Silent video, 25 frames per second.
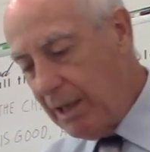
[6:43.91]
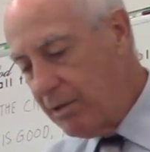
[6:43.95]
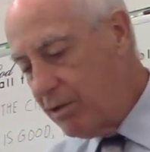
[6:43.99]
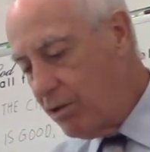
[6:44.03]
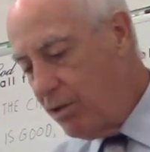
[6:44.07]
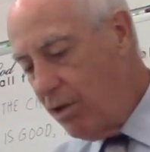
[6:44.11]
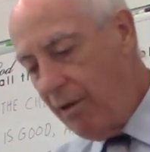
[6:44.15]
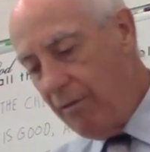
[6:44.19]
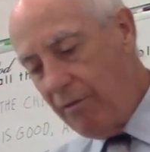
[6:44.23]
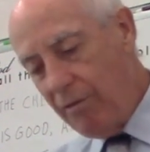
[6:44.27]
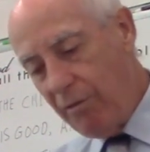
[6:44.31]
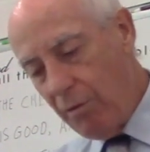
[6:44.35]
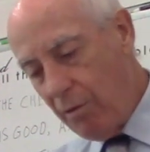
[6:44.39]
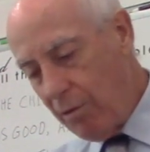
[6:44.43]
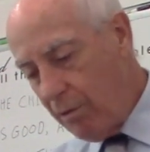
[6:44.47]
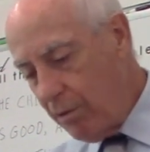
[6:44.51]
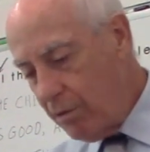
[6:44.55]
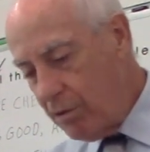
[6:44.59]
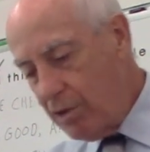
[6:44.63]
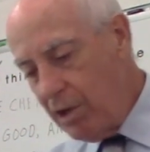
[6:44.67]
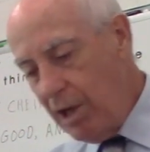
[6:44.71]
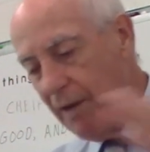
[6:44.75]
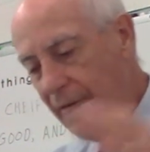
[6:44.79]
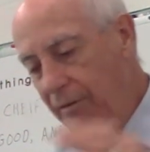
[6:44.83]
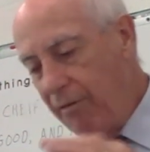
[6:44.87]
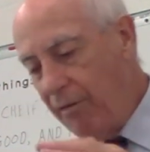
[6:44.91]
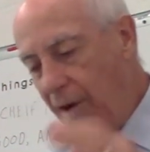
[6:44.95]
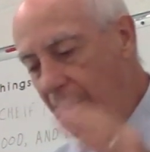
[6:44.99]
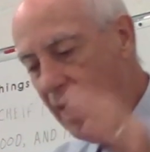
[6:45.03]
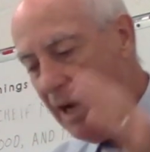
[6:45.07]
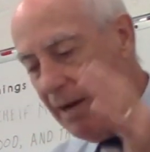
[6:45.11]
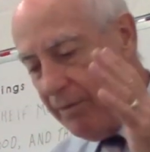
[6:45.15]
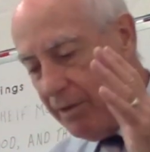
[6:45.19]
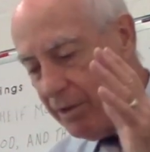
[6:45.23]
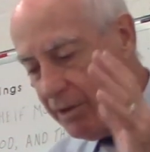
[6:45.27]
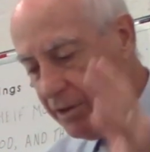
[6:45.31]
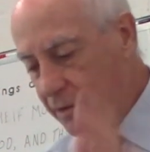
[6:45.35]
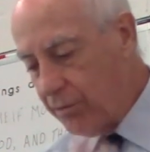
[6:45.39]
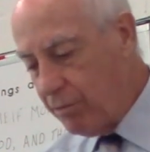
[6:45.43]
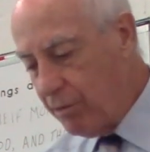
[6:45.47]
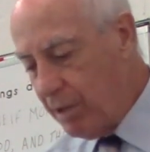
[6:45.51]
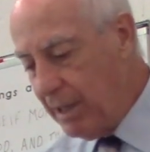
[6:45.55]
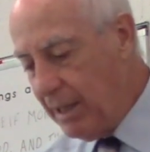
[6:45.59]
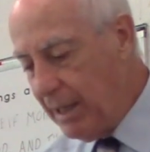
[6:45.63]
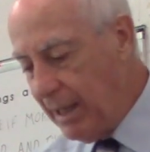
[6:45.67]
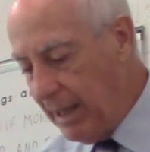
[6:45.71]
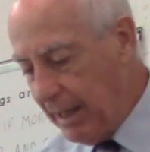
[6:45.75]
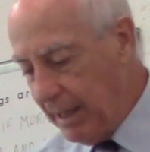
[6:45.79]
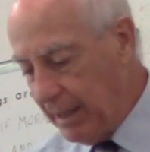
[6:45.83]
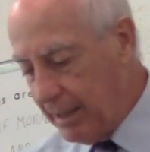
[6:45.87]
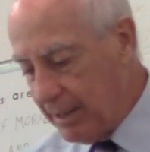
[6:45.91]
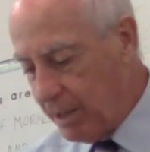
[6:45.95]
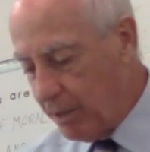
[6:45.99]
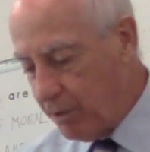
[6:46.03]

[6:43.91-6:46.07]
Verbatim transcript: There's not four, there's not five, it's 3 days.